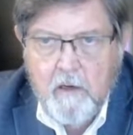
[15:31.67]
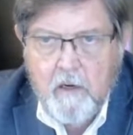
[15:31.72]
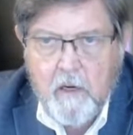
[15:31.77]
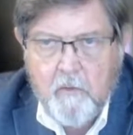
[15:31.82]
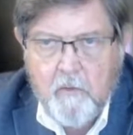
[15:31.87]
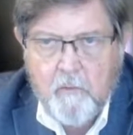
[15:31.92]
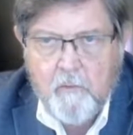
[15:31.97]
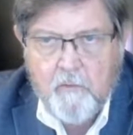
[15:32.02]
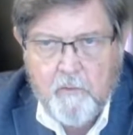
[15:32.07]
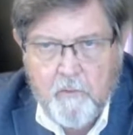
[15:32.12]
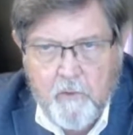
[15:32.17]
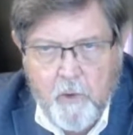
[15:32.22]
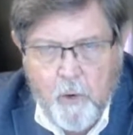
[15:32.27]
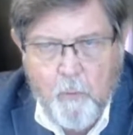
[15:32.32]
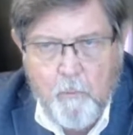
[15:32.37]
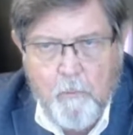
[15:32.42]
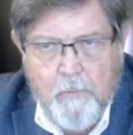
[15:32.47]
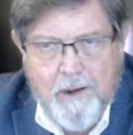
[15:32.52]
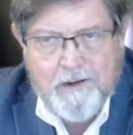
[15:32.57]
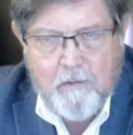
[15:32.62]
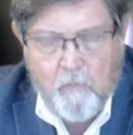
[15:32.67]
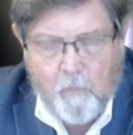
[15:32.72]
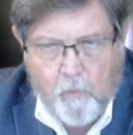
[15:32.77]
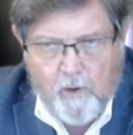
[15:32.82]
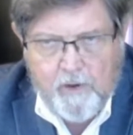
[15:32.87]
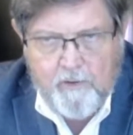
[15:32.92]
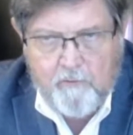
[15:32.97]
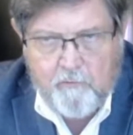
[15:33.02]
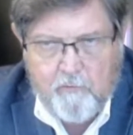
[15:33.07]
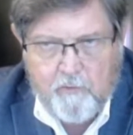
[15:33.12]
There's no
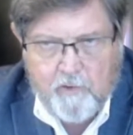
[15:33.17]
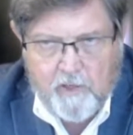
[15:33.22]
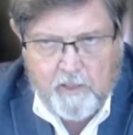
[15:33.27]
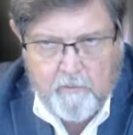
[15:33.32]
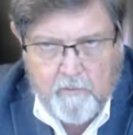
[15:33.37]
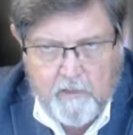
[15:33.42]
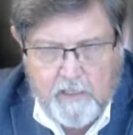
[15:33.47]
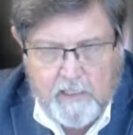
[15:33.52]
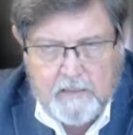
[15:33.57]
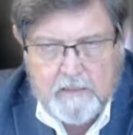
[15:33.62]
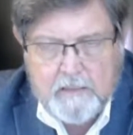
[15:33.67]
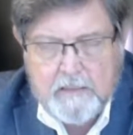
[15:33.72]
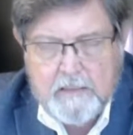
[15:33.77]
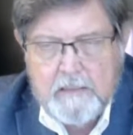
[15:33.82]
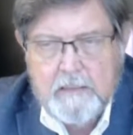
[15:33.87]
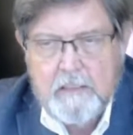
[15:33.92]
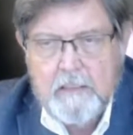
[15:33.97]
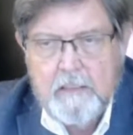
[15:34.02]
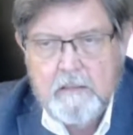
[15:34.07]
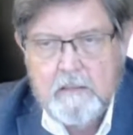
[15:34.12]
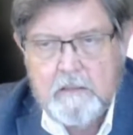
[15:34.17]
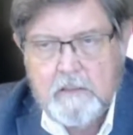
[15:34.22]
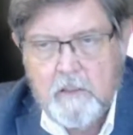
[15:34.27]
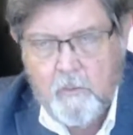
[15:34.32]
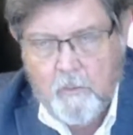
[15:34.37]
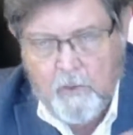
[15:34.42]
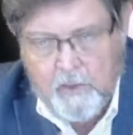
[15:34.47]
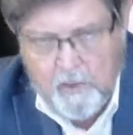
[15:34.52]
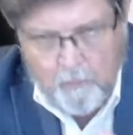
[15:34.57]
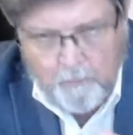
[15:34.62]
moderation in that.
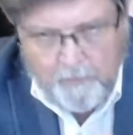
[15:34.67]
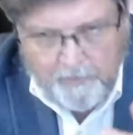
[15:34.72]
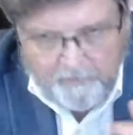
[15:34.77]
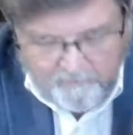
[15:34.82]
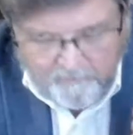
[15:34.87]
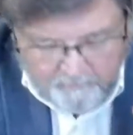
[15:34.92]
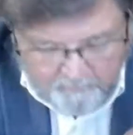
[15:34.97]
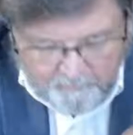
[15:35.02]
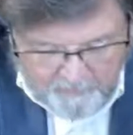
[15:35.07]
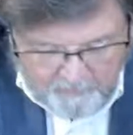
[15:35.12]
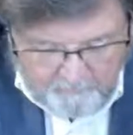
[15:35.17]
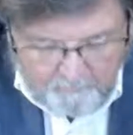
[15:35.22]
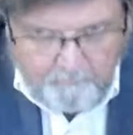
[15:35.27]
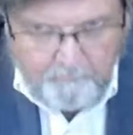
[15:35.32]
So helping somebody